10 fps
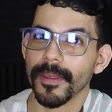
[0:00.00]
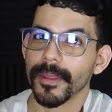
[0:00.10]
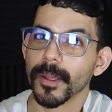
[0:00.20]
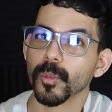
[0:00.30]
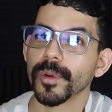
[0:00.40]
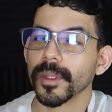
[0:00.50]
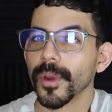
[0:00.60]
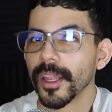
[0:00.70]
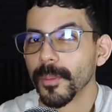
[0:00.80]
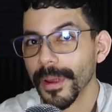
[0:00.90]
and then when you
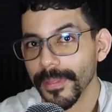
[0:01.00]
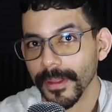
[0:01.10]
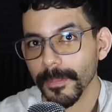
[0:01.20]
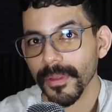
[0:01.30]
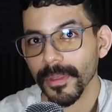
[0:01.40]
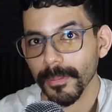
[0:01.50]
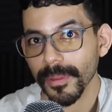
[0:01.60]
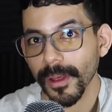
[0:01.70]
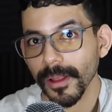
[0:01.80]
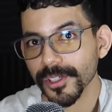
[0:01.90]
have your
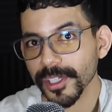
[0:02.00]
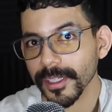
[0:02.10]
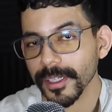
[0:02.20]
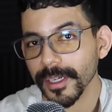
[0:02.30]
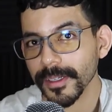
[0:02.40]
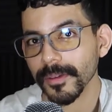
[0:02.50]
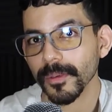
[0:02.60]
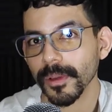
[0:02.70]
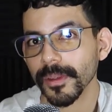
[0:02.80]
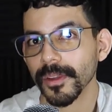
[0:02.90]
methodology done,
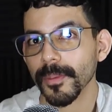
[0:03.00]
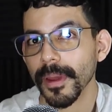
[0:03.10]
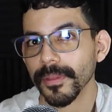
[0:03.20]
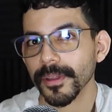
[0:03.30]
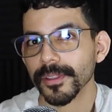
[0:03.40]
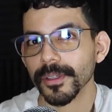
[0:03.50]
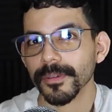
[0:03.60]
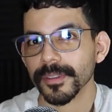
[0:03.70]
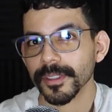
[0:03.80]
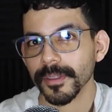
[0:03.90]
your methods
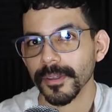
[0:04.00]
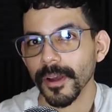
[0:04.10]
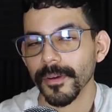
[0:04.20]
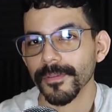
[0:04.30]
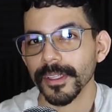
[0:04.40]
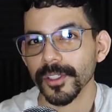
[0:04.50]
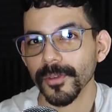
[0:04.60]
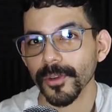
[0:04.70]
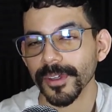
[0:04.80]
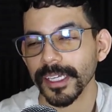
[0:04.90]
of
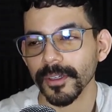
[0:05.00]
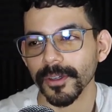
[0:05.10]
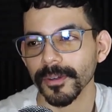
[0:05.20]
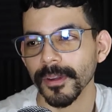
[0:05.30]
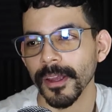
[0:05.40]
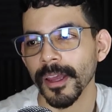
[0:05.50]
interviewing or